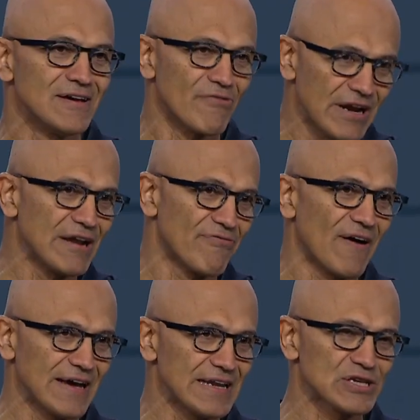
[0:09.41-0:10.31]

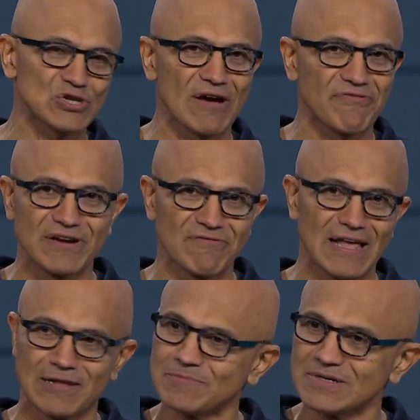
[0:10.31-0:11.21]
redefining software
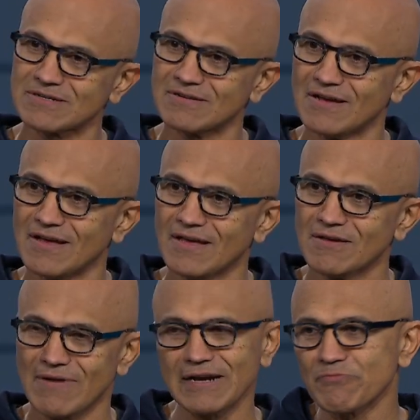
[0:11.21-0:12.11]
development.
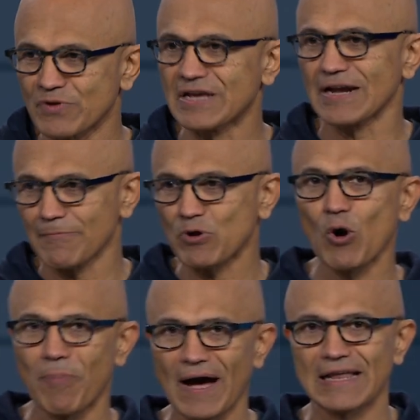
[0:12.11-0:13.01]
Right? GitHub
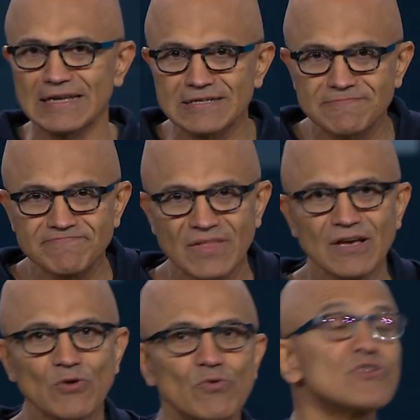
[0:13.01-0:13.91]
Copilot
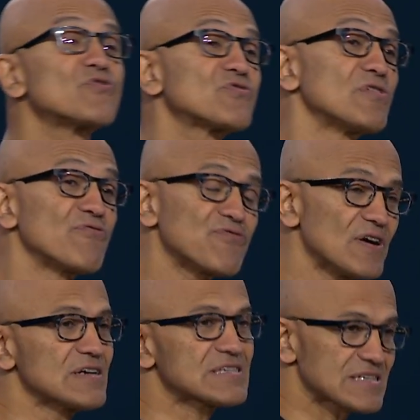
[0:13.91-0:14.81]
was the
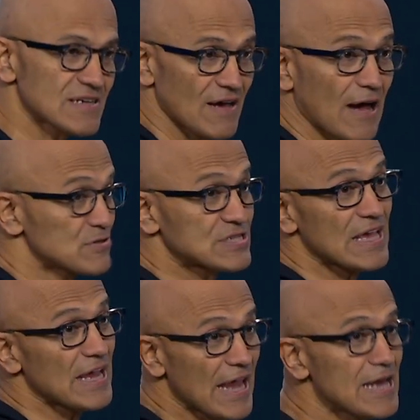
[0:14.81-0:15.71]
first, I would
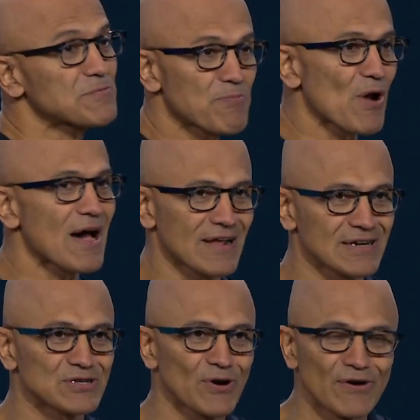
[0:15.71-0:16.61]
say, hit
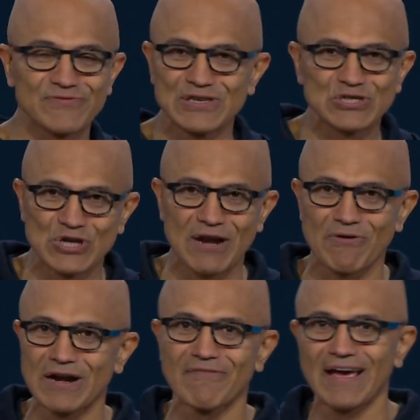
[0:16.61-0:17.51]
product of this
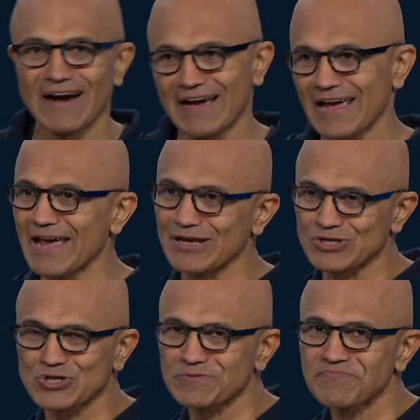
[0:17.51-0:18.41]
generative AI
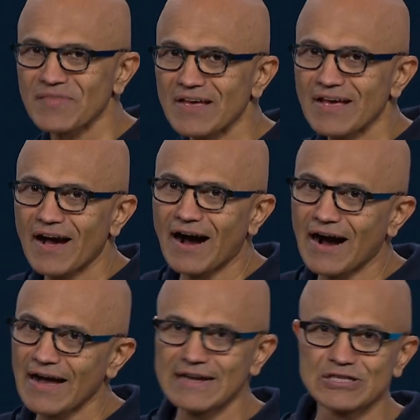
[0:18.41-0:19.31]
age.
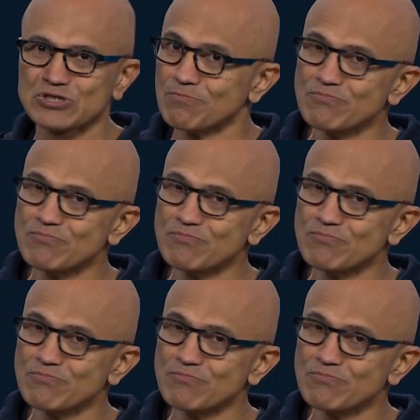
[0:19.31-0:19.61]
Uh, and it's the